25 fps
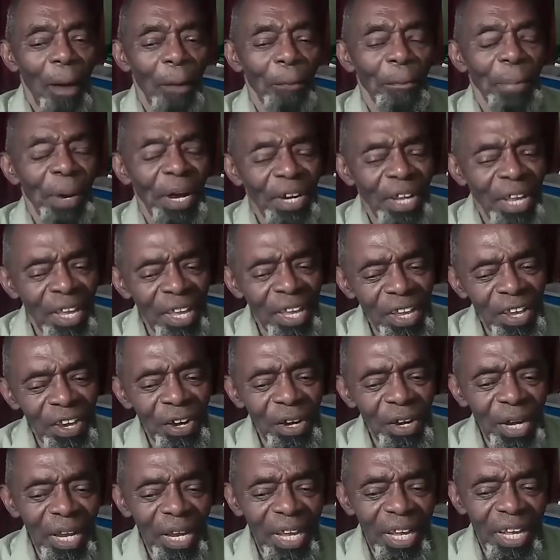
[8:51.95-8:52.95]
But
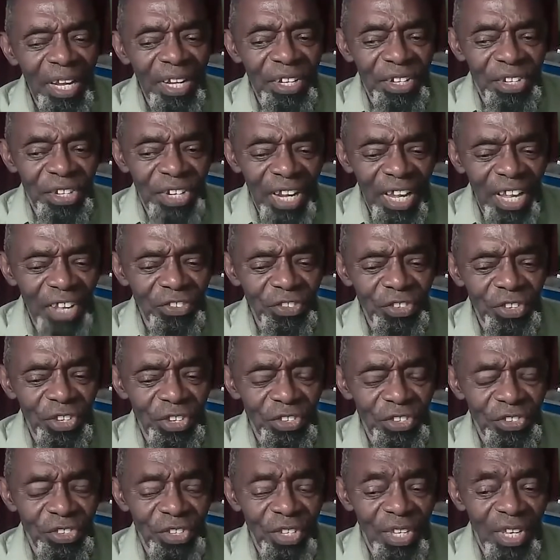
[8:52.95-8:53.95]
here in
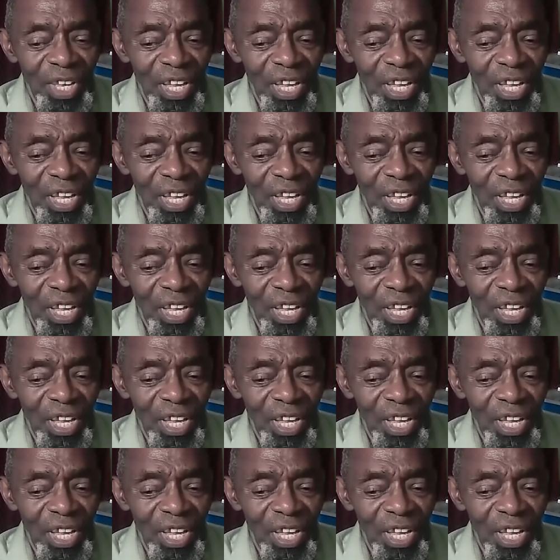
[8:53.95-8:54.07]
Texas,